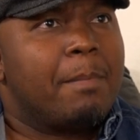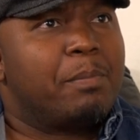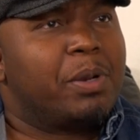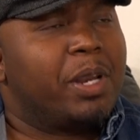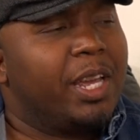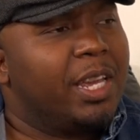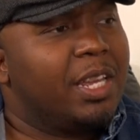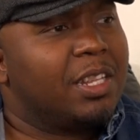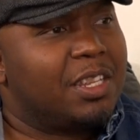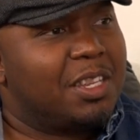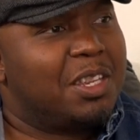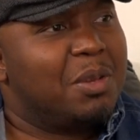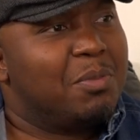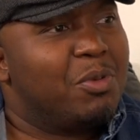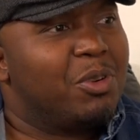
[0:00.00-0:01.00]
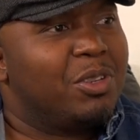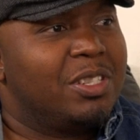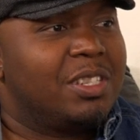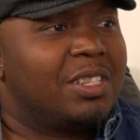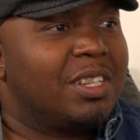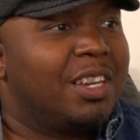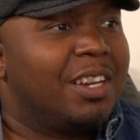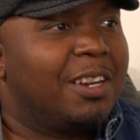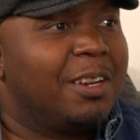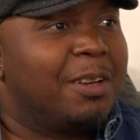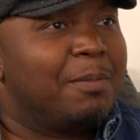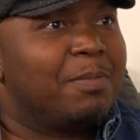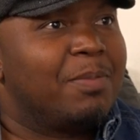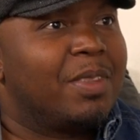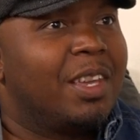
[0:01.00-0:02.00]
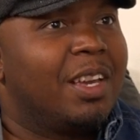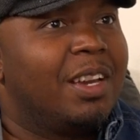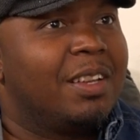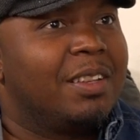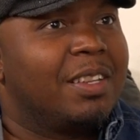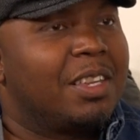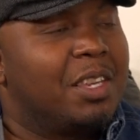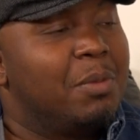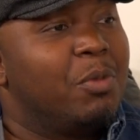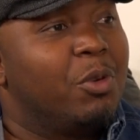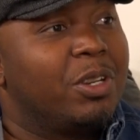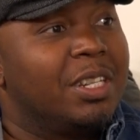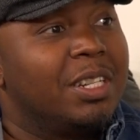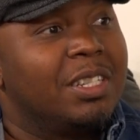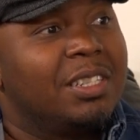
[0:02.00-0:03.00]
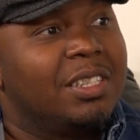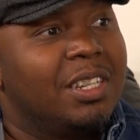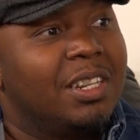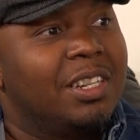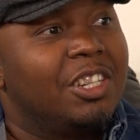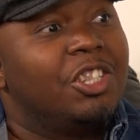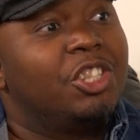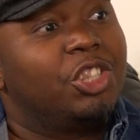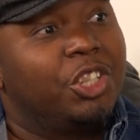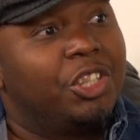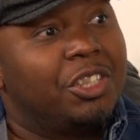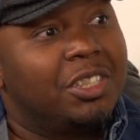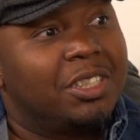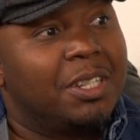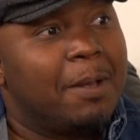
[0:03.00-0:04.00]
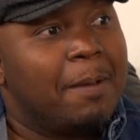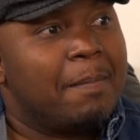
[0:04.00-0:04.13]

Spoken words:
playing keyboards, the keyboard in church,